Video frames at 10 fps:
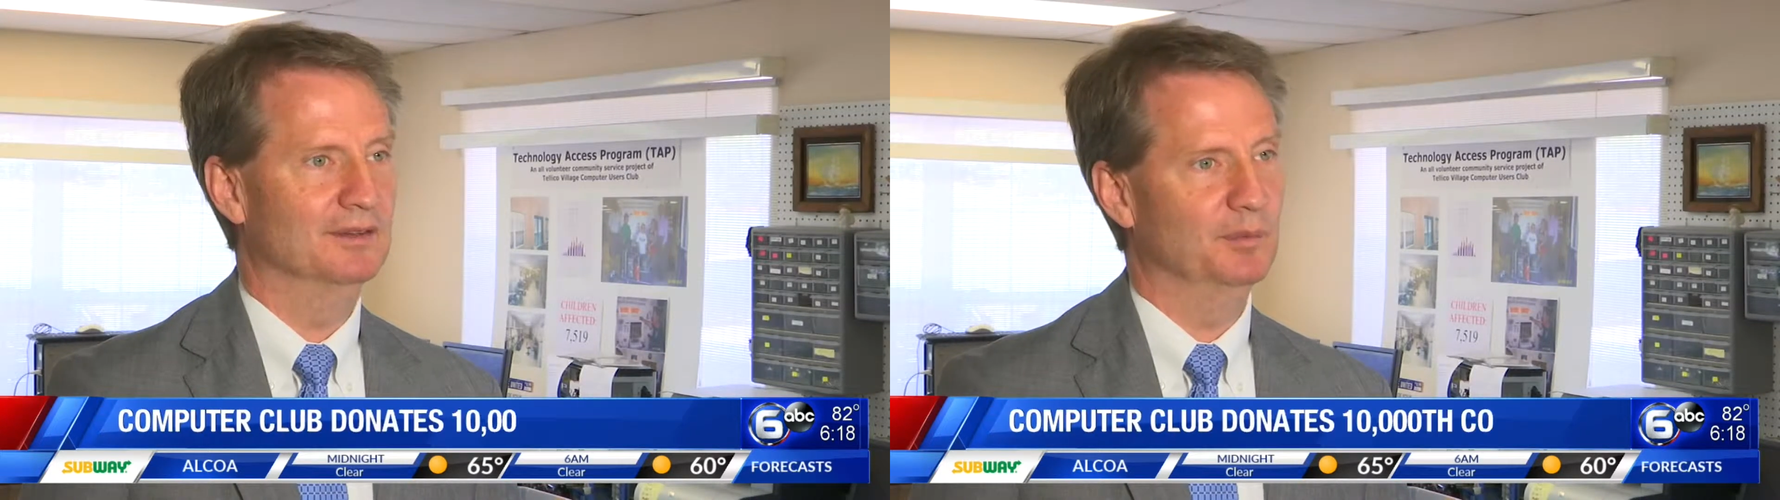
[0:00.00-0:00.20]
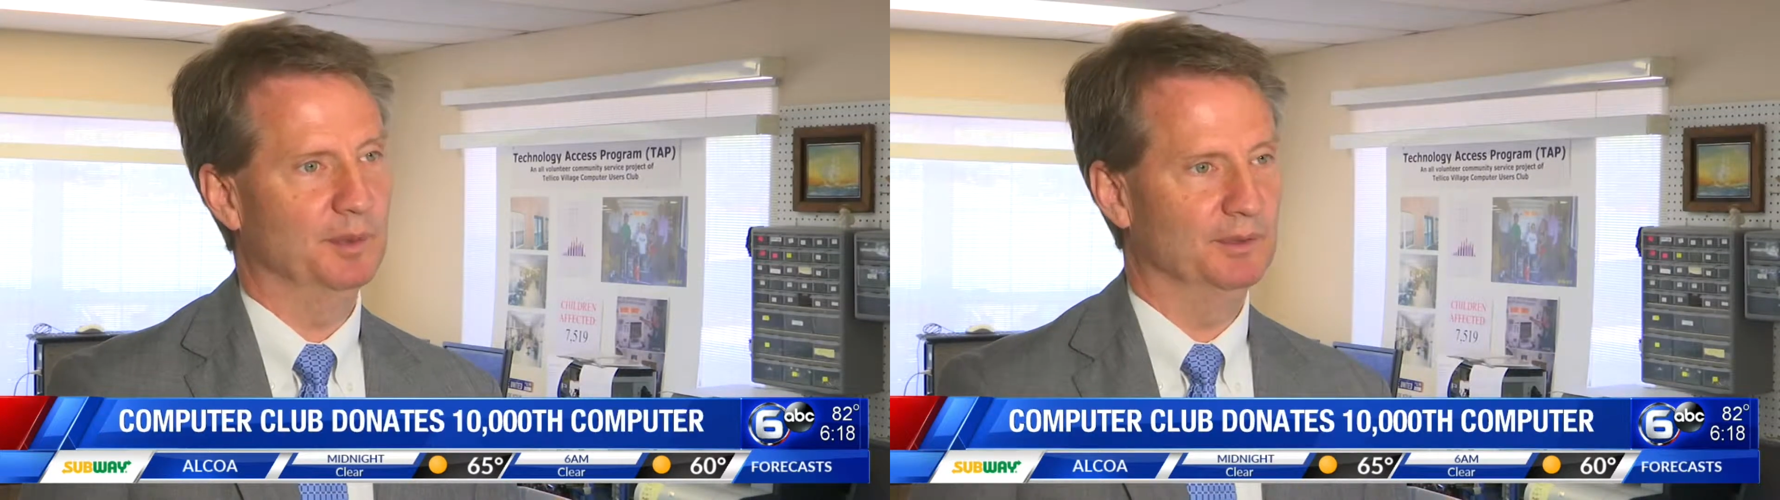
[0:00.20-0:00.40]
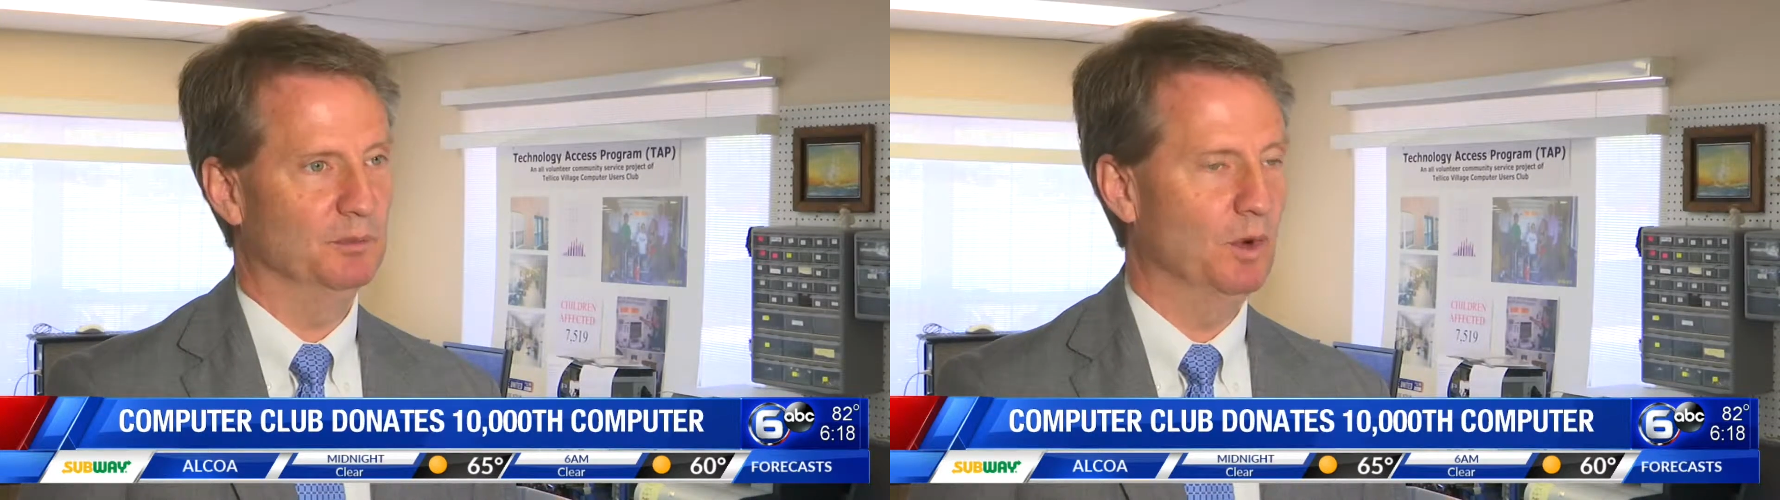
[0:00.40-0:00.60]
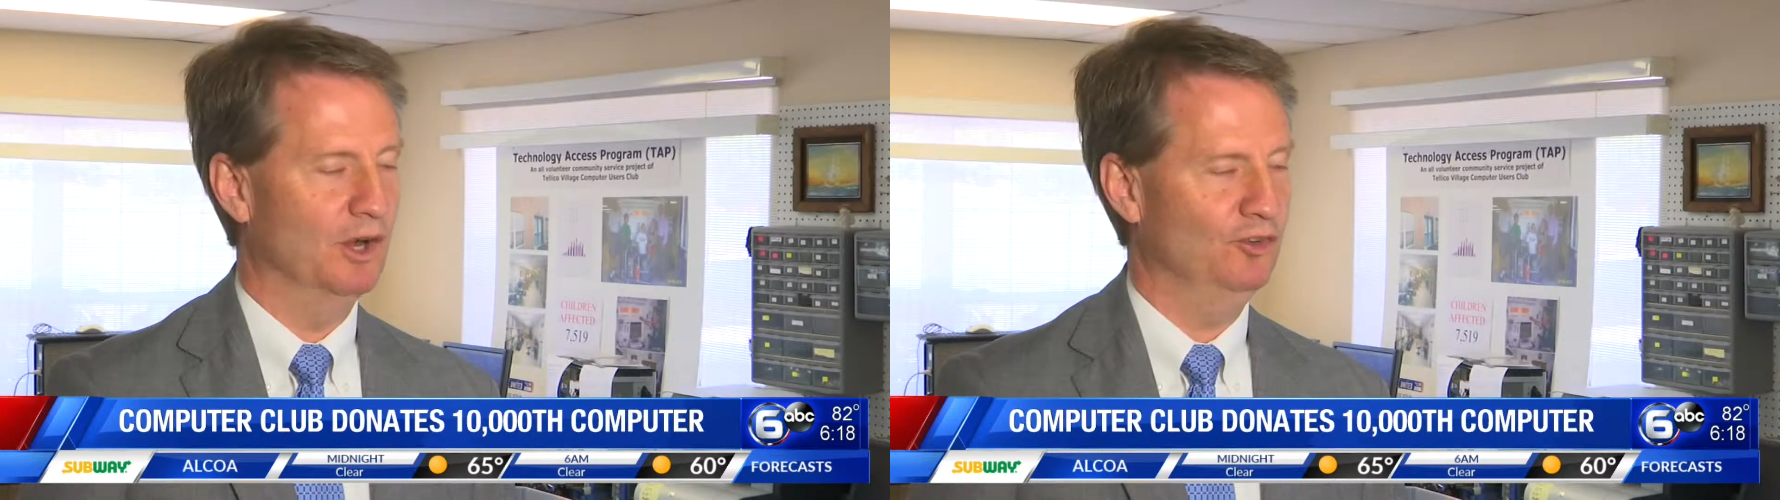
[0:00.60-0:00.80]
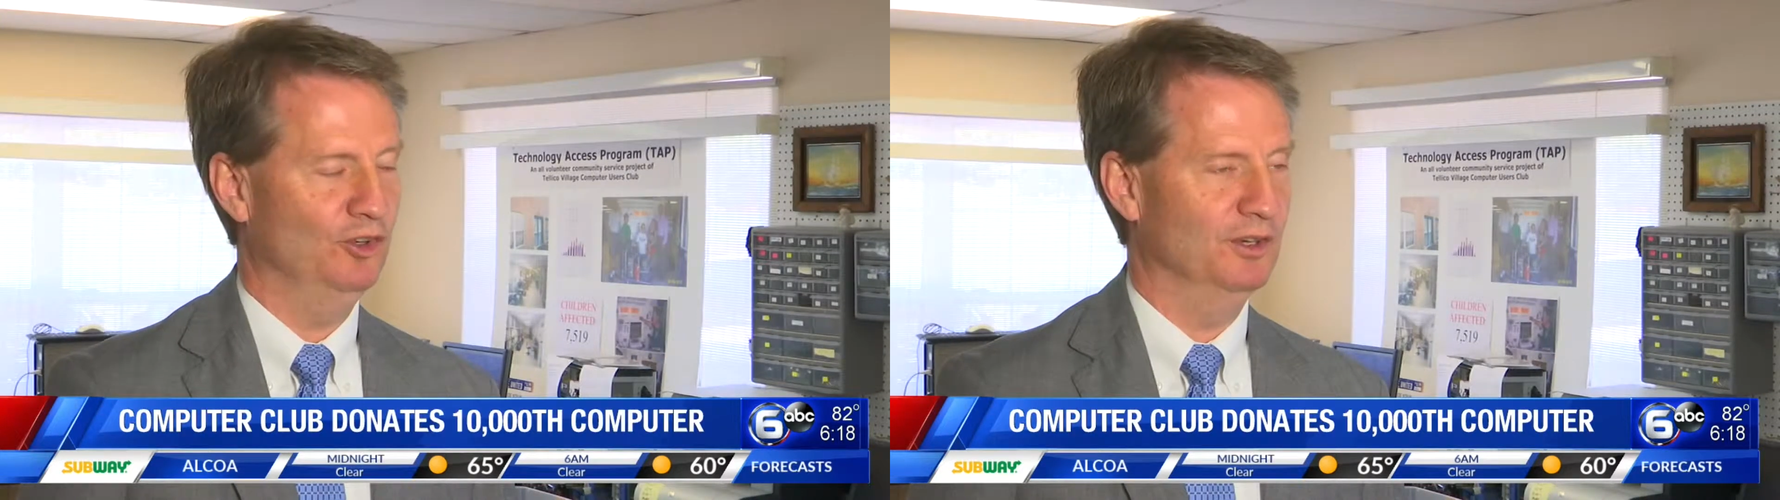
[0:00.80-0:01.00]
the people in
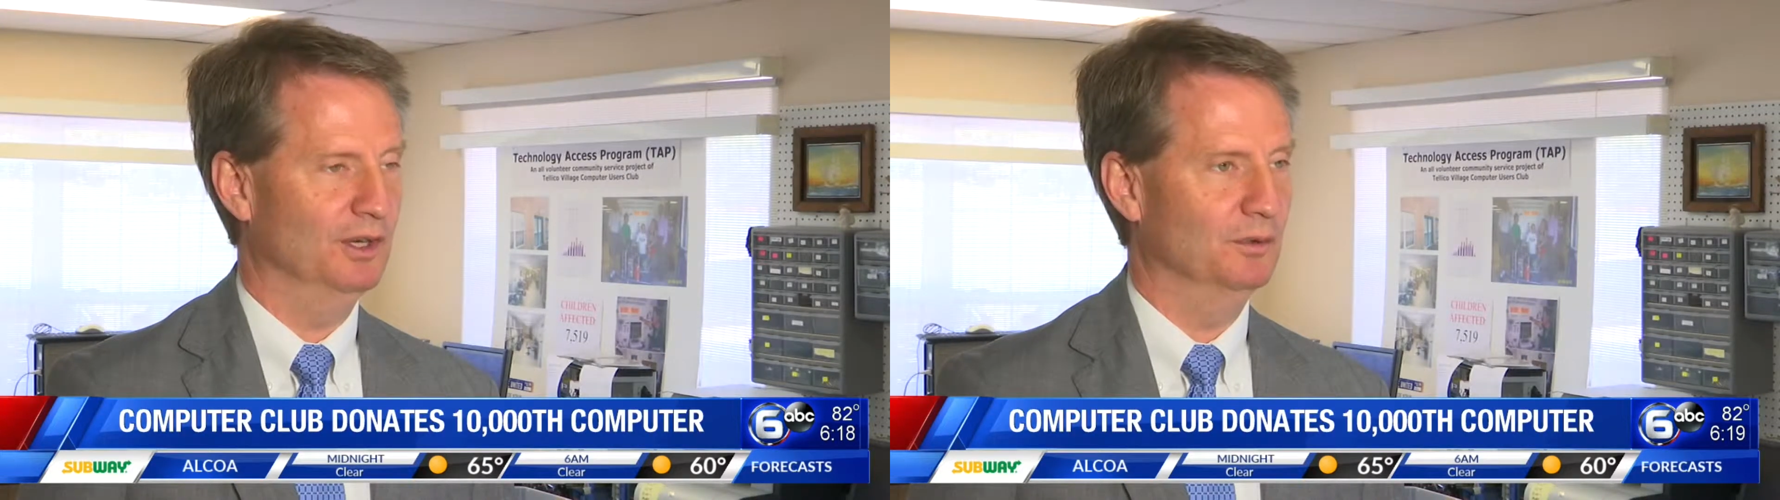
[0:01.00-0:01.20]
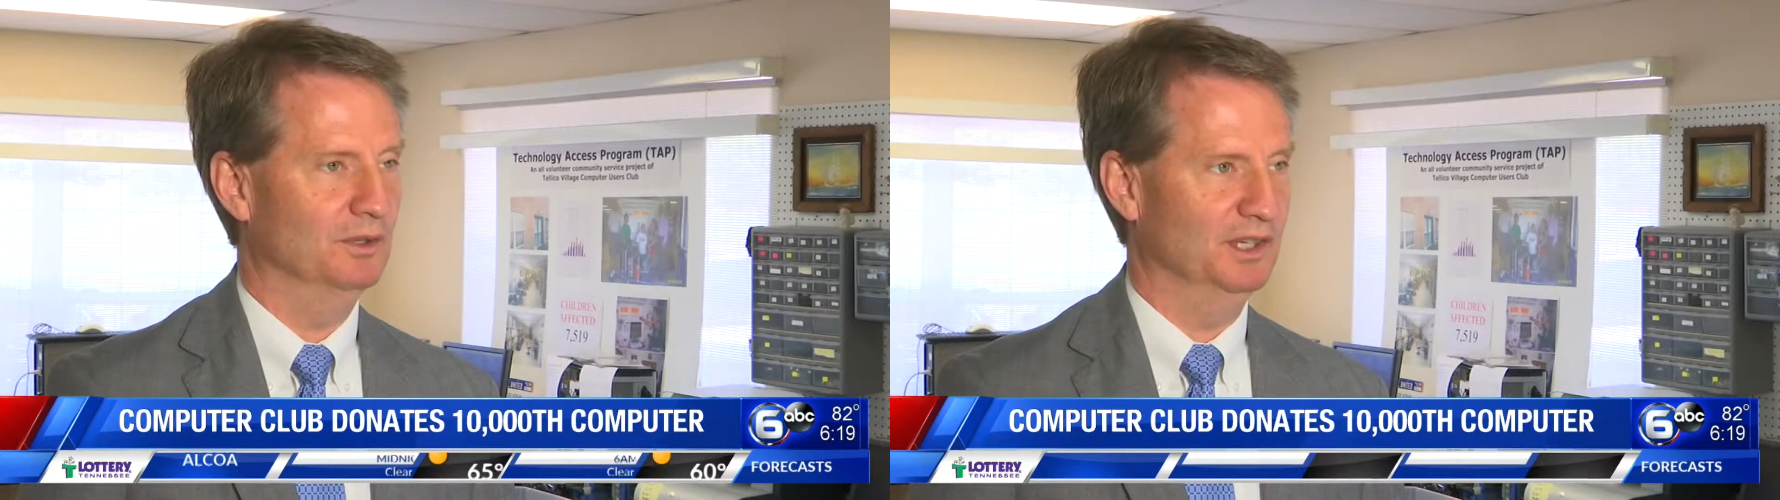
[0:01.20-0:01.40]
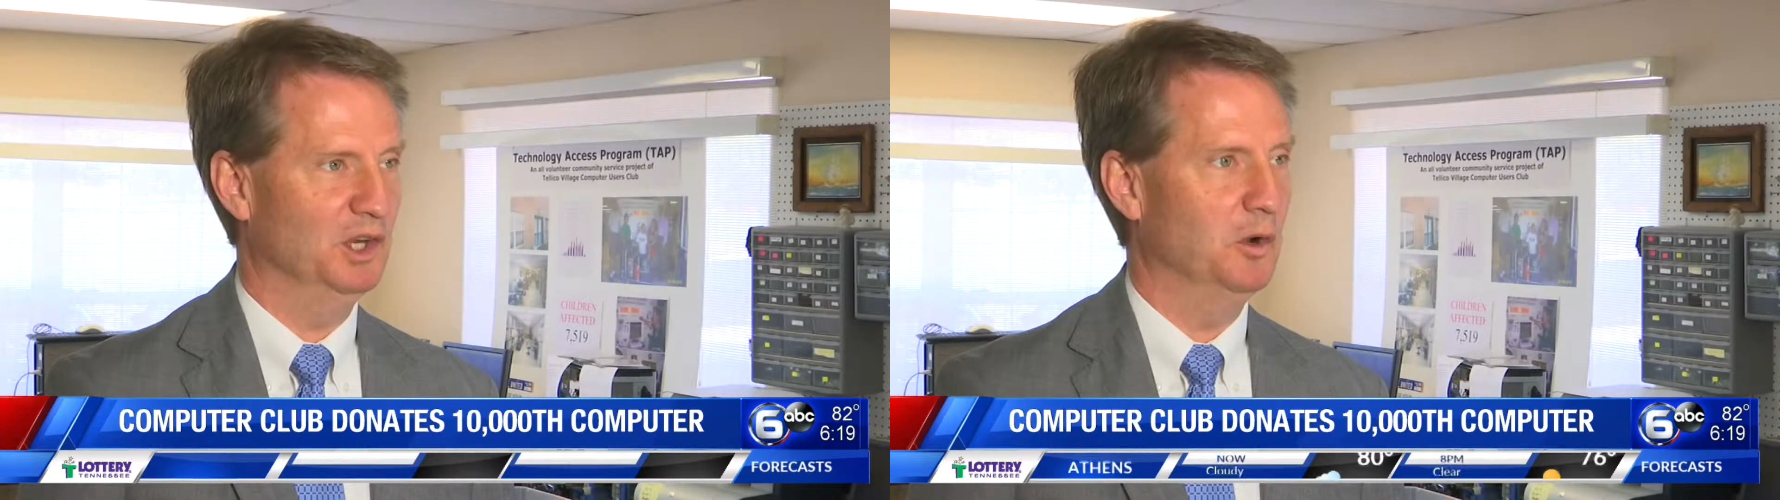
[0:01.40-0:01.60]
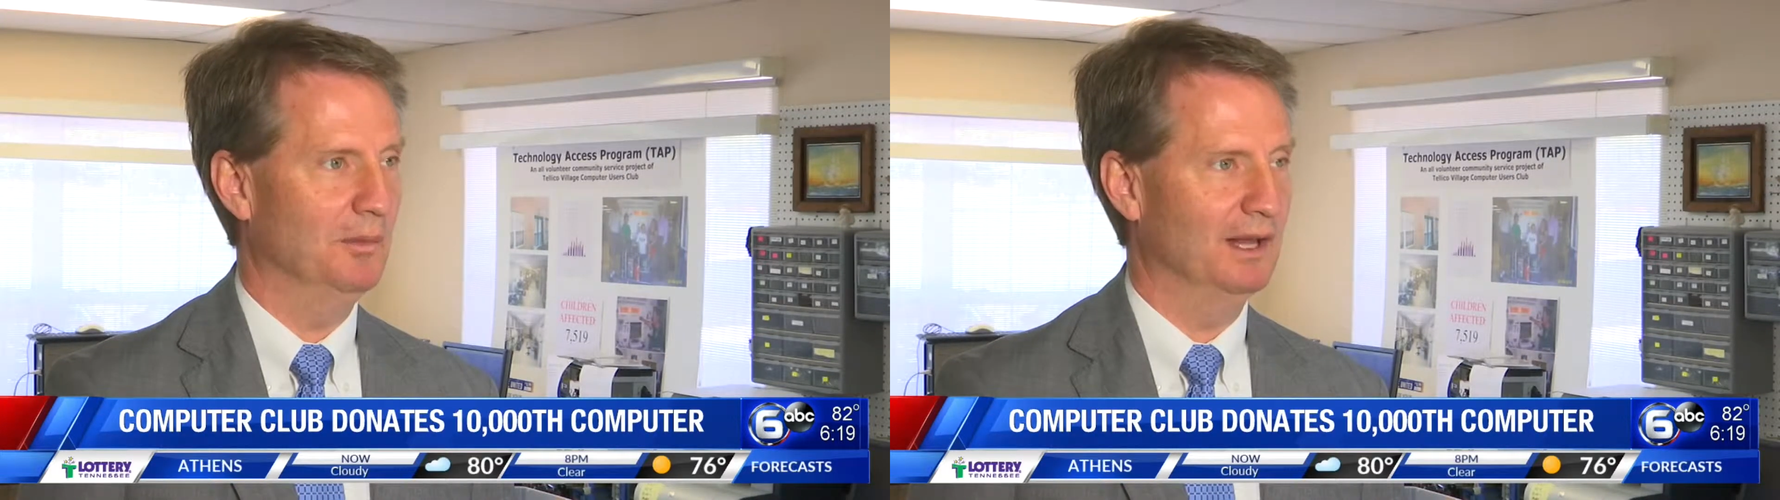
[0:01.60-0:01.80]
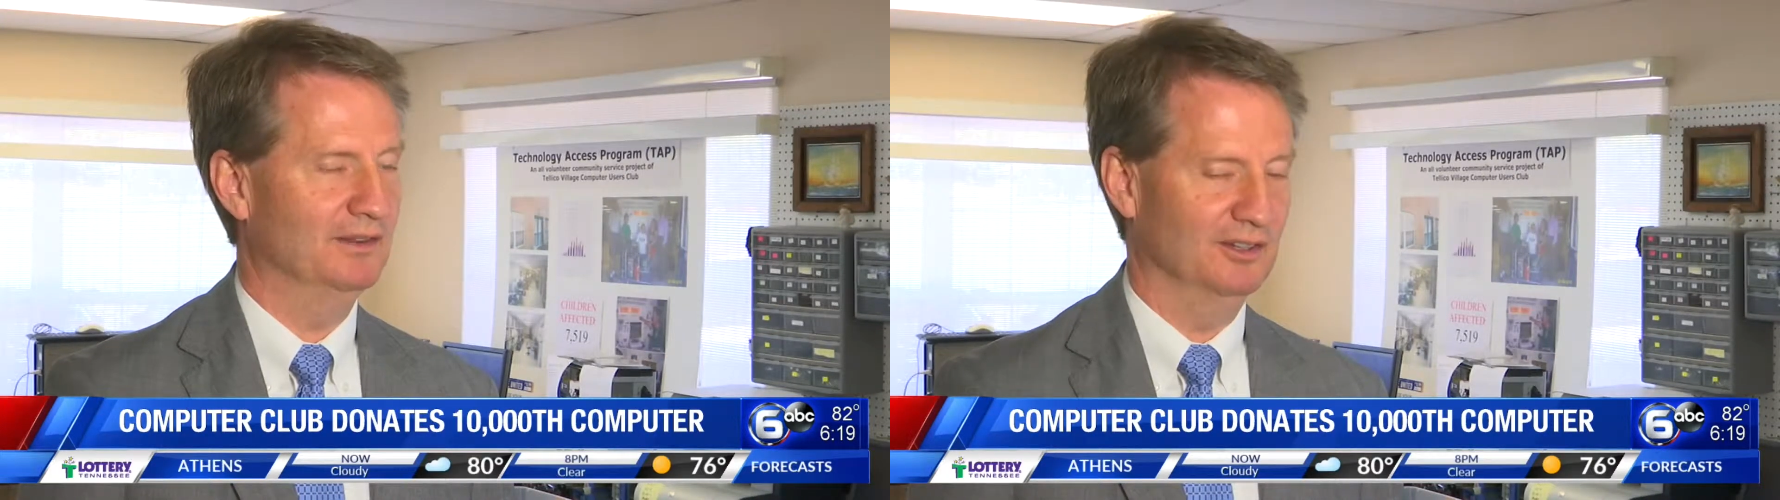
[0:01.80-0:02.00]
Washington don't really know
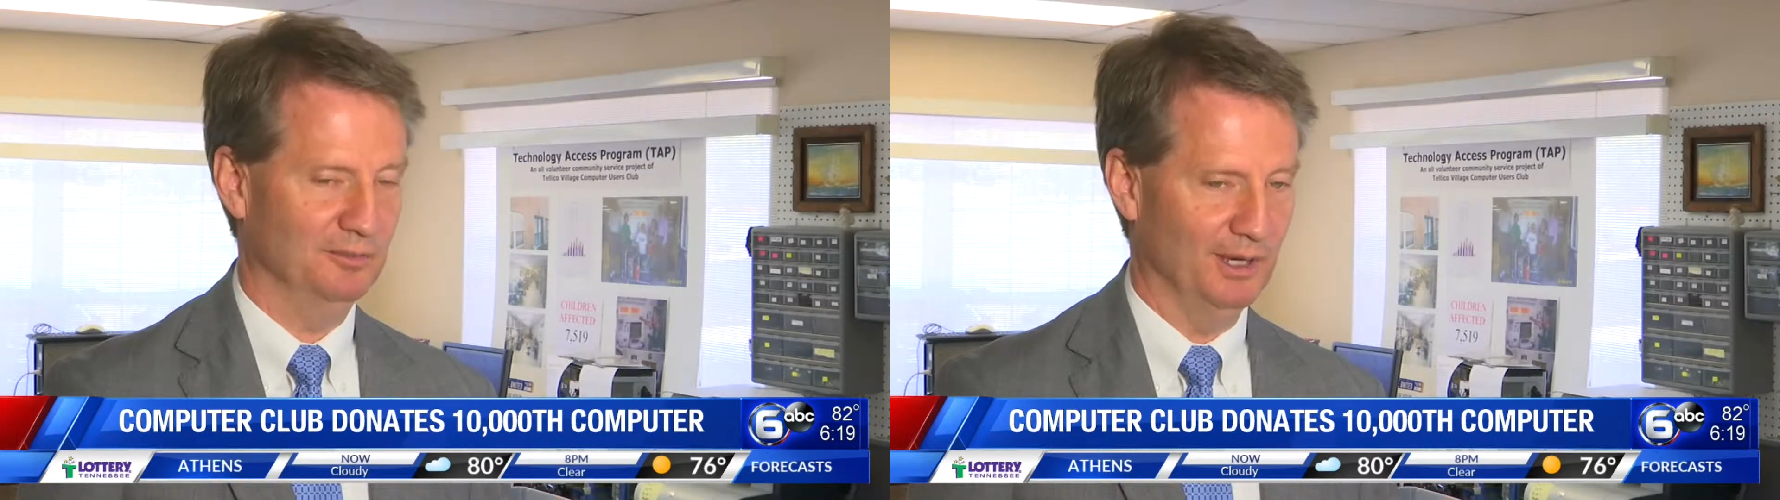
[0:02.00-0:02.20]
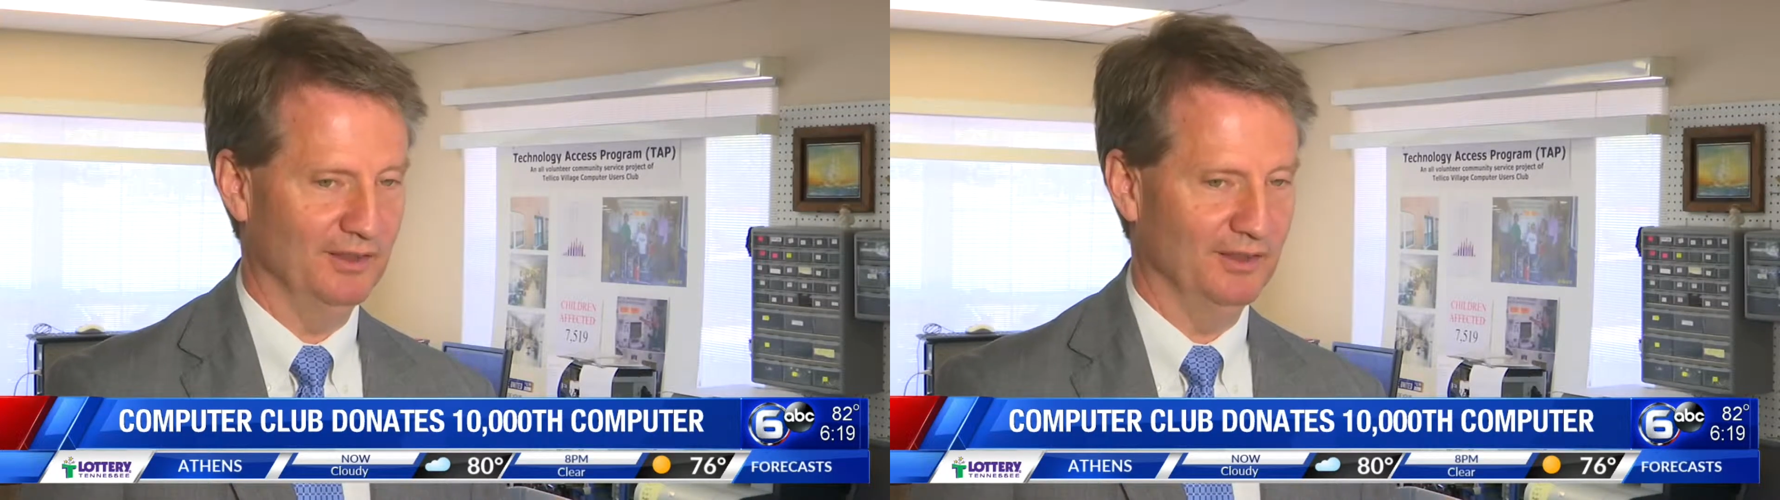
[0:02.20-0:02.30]
about this, but I